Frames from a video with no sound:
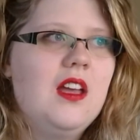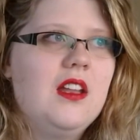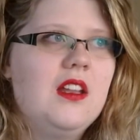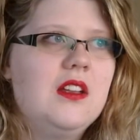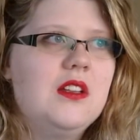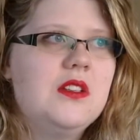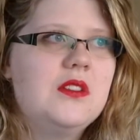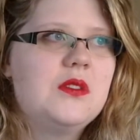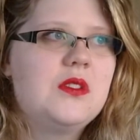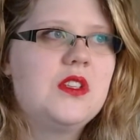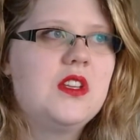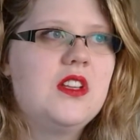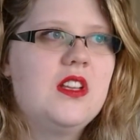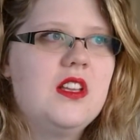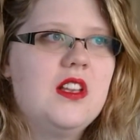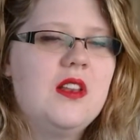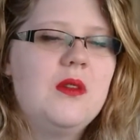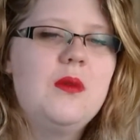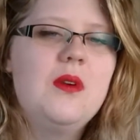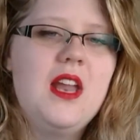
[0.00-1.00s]
It's a
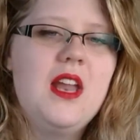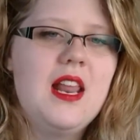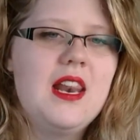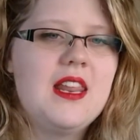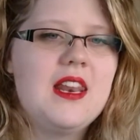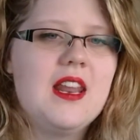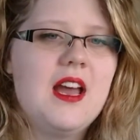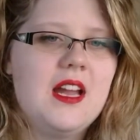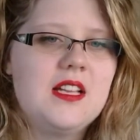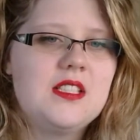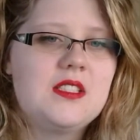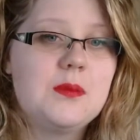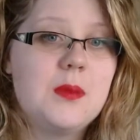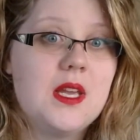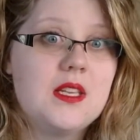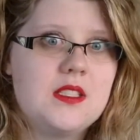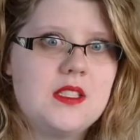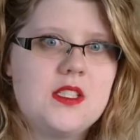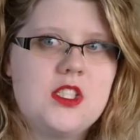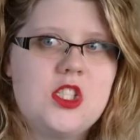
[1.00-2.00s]
really nice
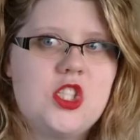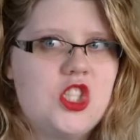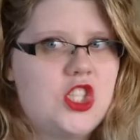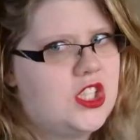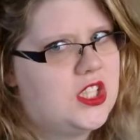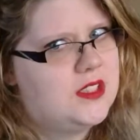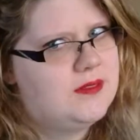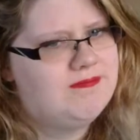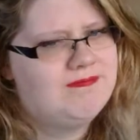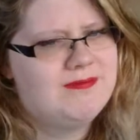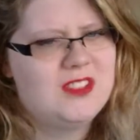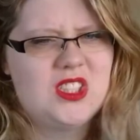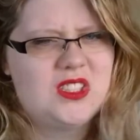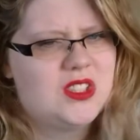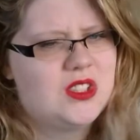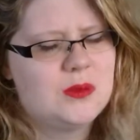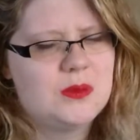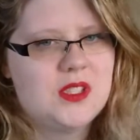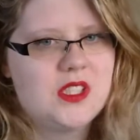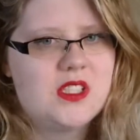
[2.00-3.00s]
message, not
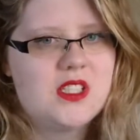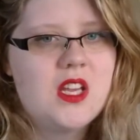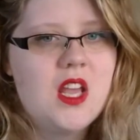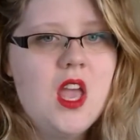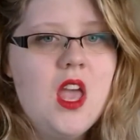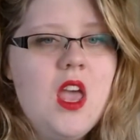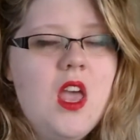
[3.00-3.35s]
so much.